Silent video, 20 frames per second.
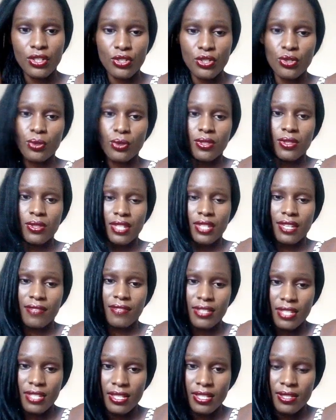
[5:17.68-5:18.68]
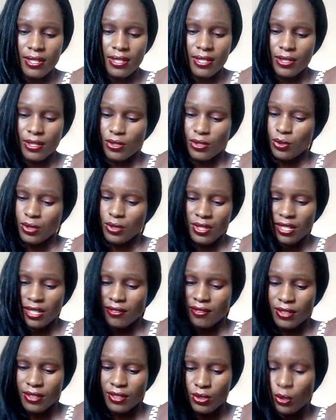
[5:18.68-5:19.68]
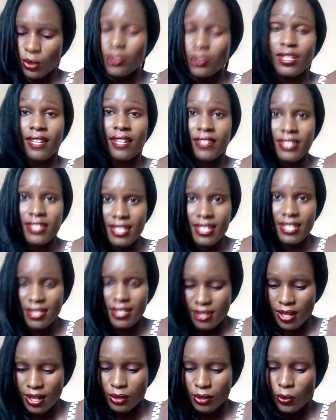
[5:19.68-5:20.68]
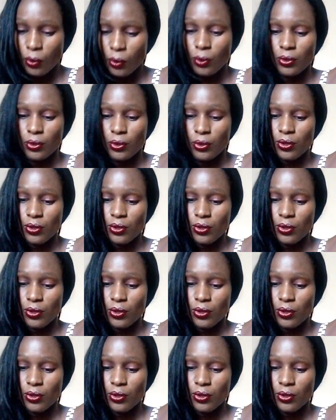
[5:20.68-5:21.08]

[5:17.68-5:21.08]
don't ever taste it. Don't ever taste alcohol.